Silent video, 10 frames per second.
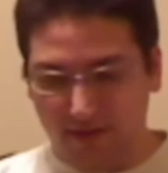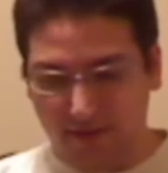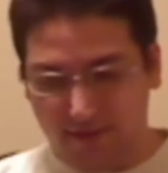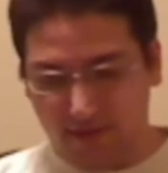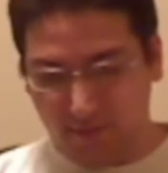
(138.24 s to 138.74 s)

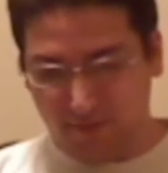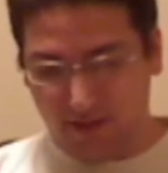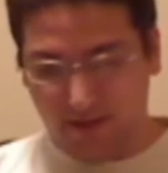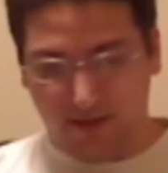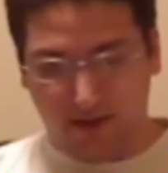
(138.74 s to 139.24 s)
some of
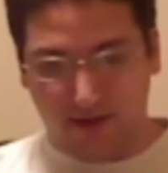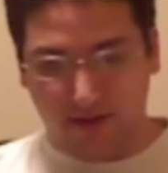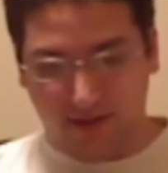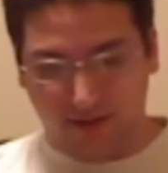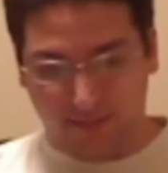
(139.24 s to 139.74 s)
the
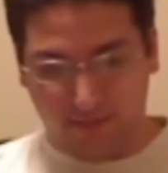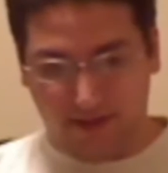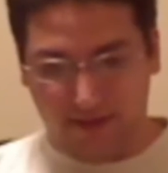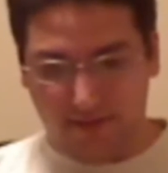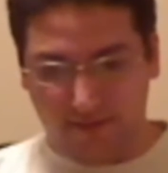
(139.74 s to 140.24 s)
art has
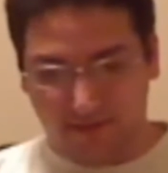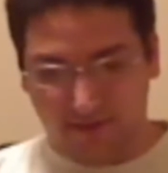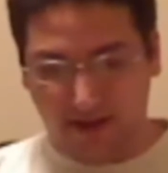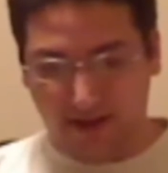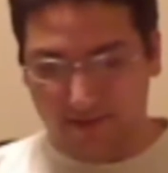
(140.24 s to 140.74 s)
been
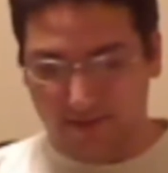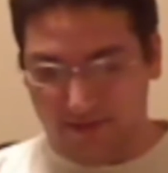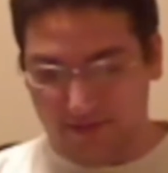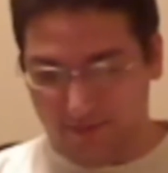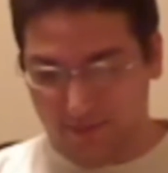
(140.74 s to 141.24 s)
changed
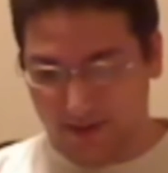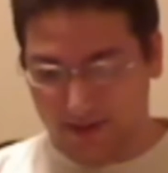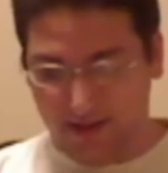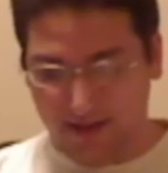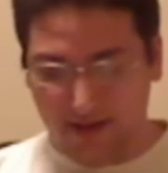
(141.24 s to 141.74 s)
a little bit.
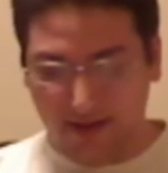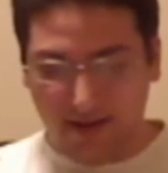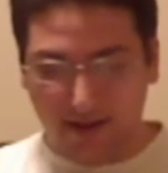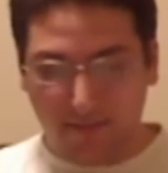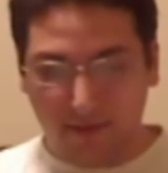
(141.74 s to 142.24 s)

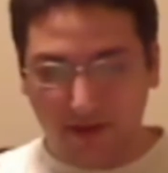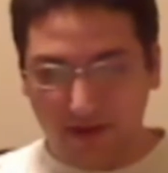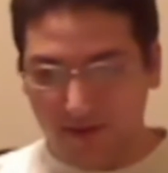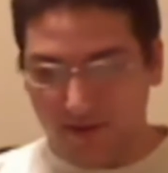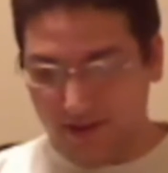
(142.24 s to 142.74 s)

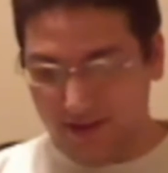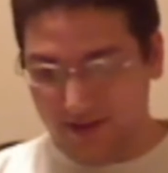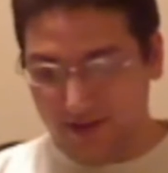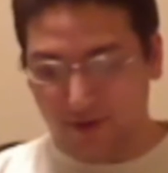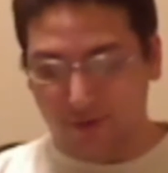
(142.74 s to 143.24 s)
Particularly the
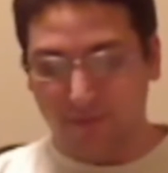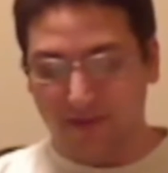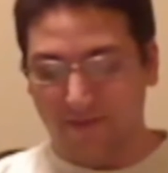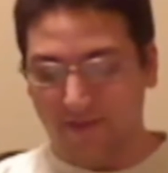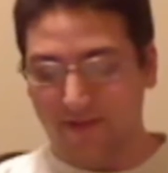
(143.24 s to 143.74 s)

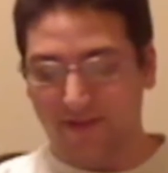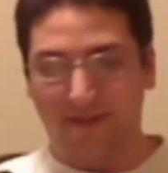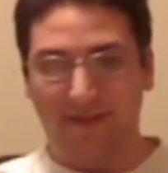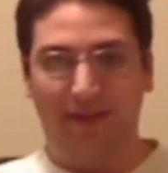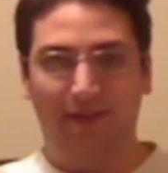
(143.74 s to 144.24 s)
gnomes have an
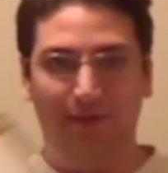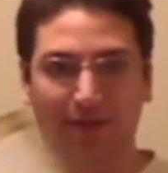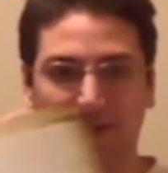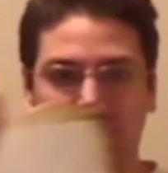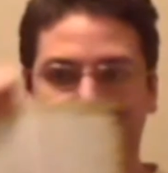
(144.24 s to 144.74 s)
interesting new look.